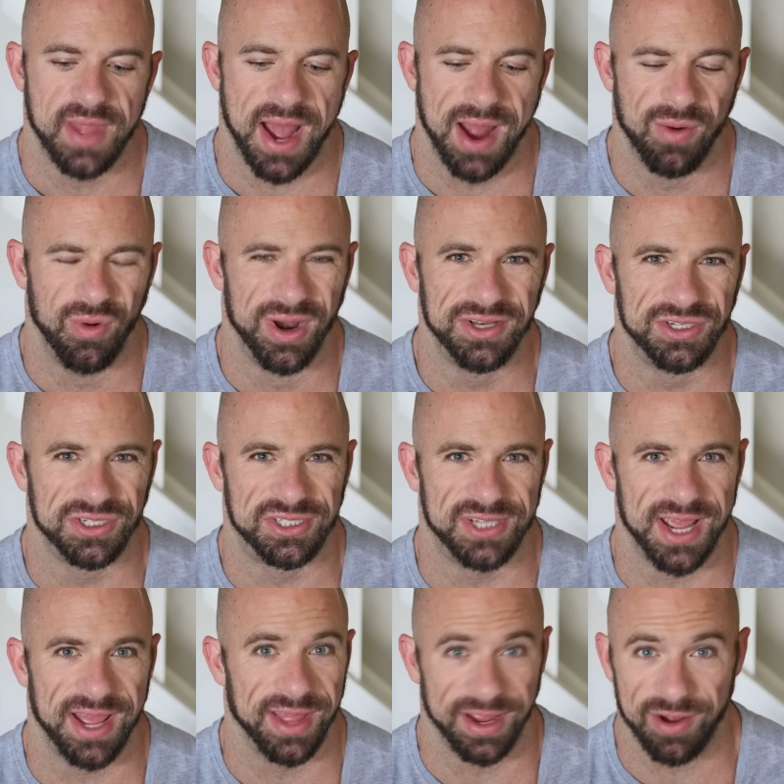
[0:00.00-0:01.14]
I wouldn't just
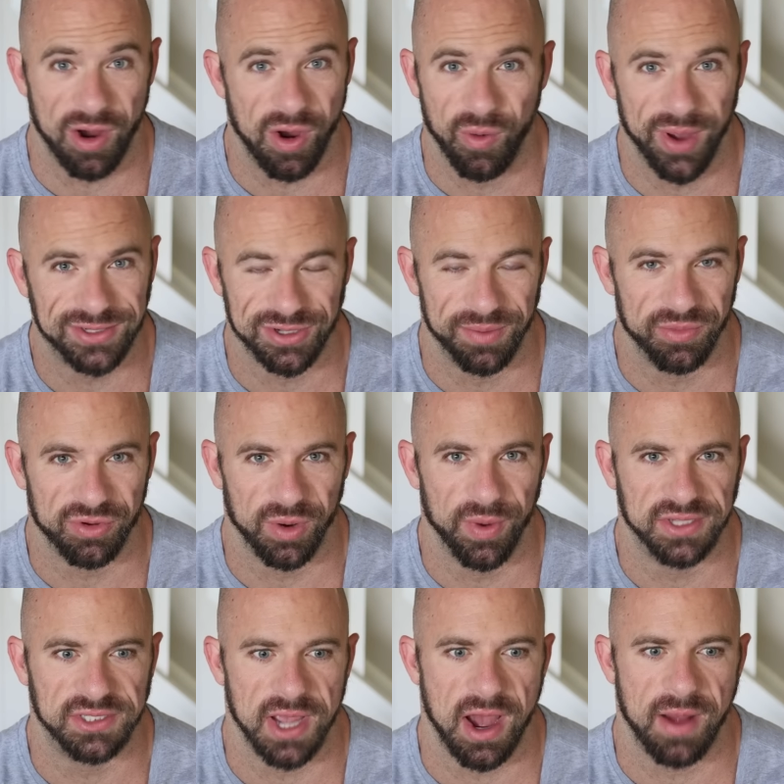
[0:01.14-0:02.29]
say like, oh, wait till I'm three
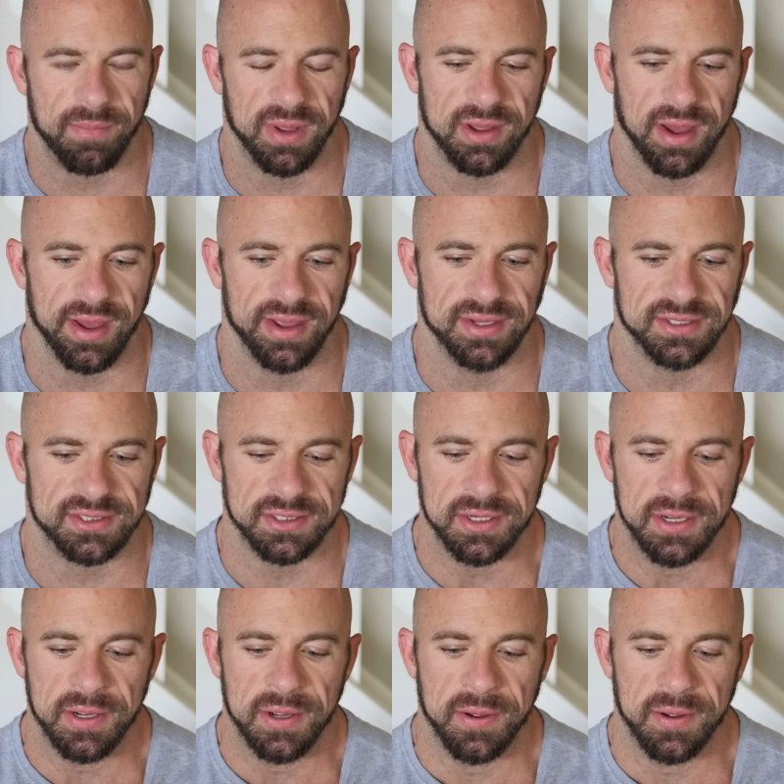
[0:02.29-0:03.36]
weeks out because